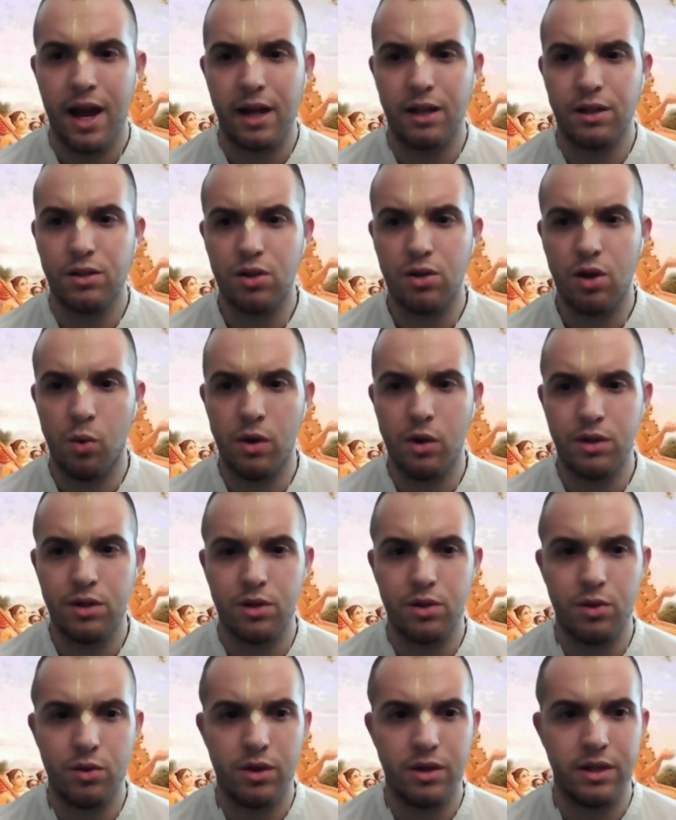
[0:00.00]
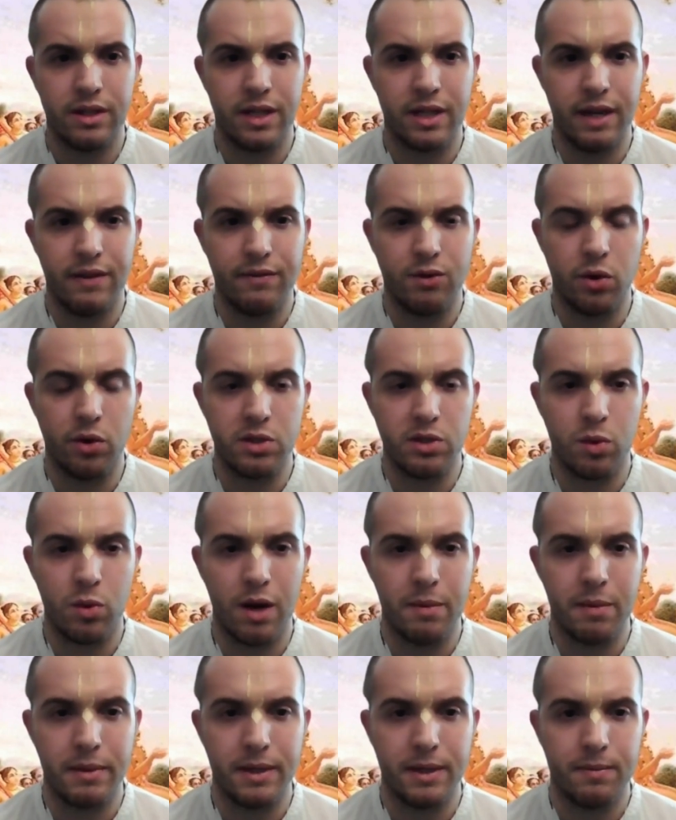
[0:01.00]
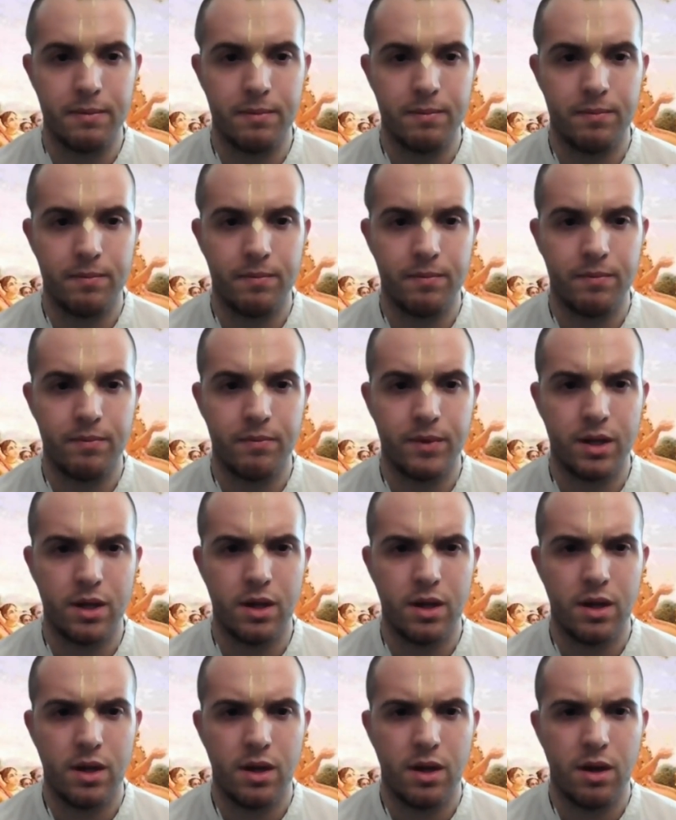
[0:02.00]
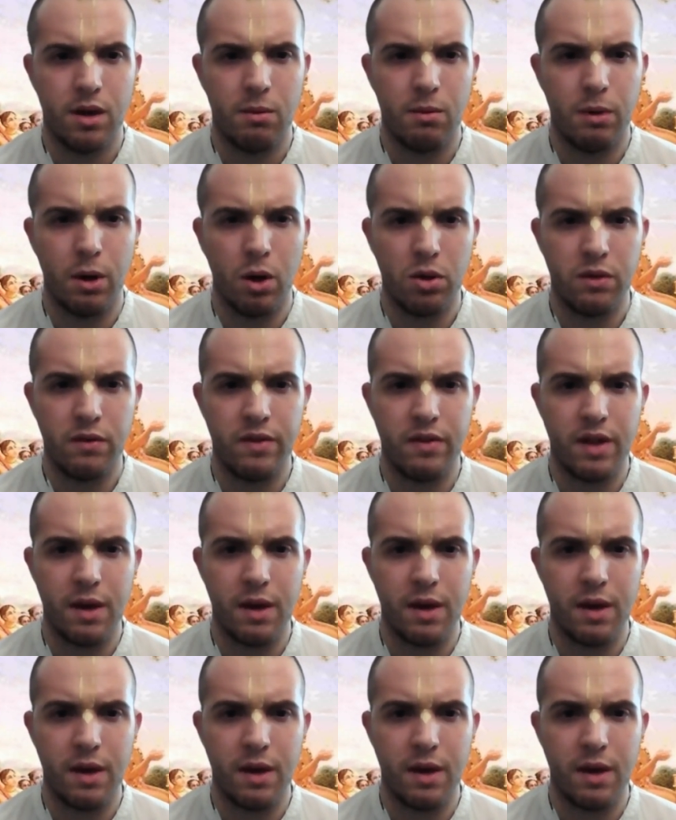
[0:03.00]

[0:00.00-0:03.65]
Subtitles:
and so was Shukadev Goswami. Both of